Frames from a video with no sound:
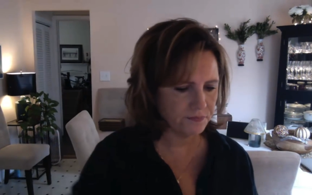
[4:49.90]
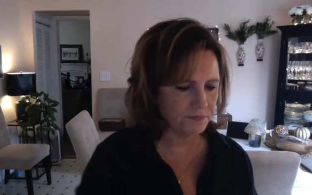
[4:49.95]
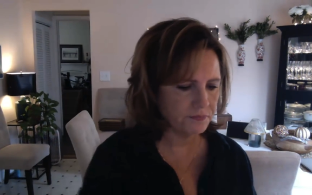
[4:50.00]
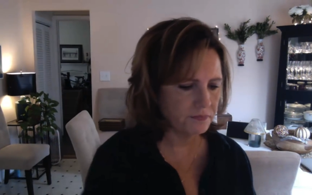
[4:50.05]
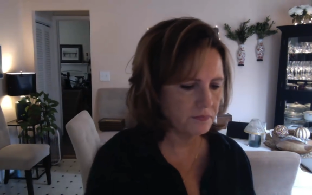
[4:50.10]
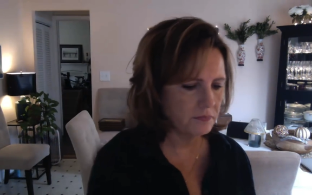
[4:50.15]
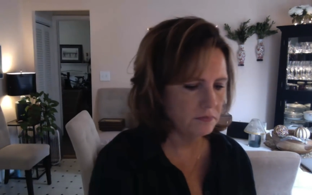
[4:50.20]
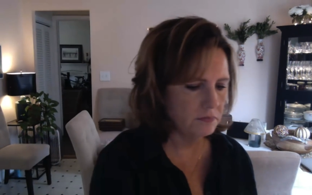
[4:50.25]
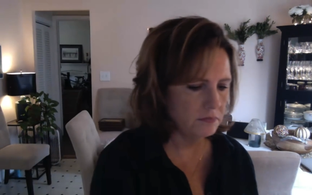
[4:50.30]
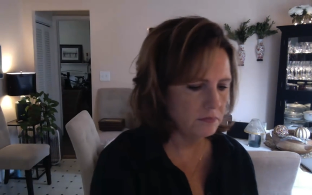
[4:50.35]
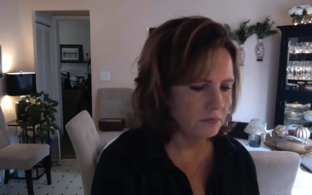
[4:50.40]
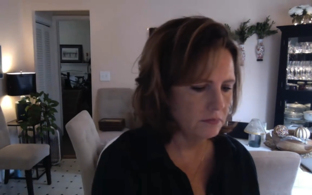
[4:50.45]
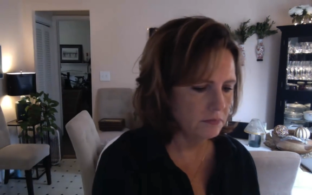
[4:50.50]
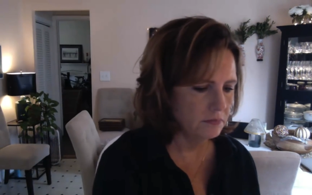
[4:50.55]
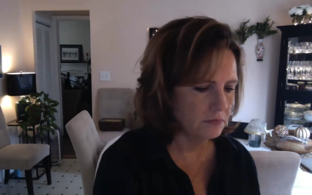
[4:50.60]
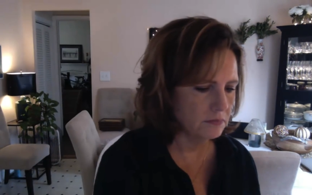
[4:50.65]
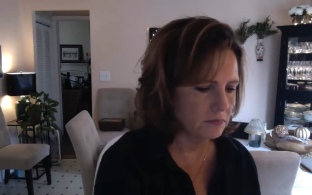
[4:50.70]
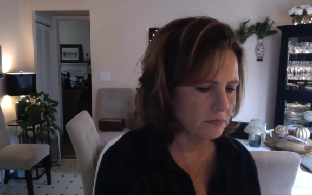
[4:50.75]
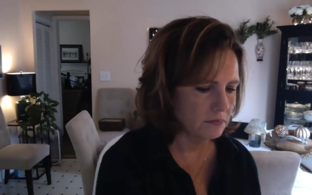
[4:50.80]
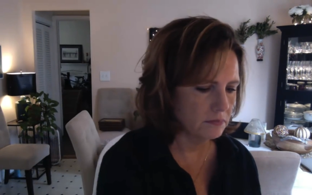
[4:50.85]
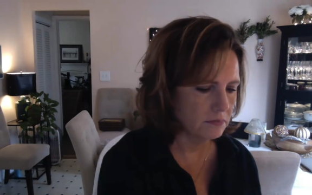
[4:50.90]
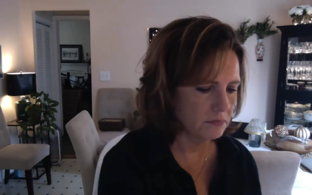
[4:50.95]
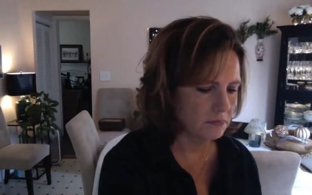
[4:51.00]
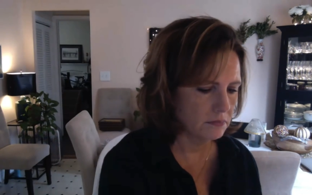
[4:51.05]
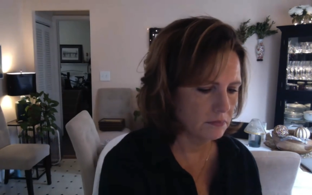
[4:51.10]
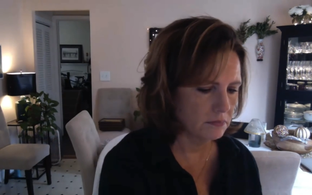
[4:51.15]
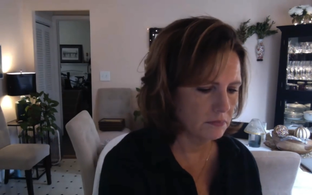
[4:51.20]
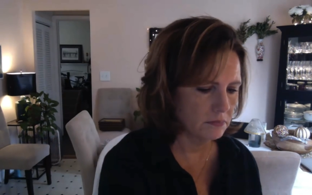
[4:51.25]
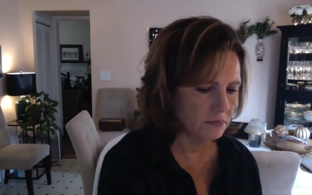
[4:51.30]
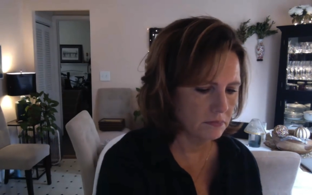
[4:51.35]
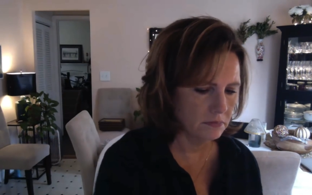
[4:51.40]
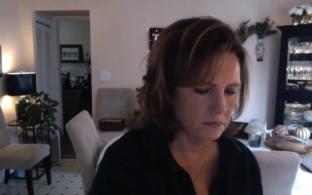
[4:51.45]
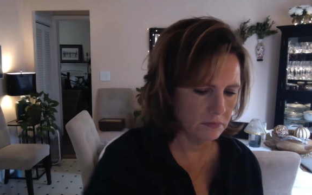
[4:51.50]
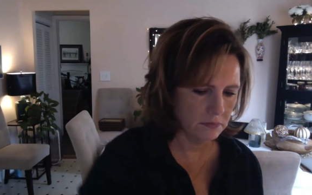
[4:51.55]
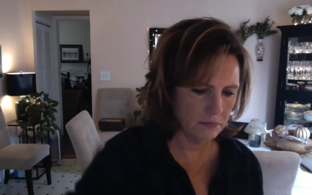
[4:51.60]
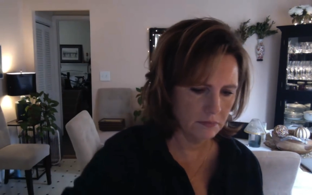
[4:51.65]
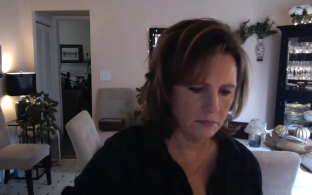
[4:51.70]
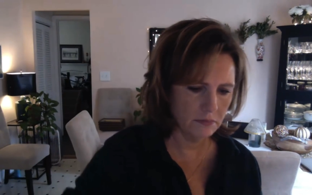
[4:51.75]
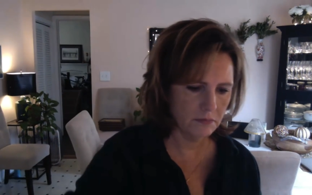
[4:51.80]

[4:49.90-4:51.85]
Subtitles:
(silence)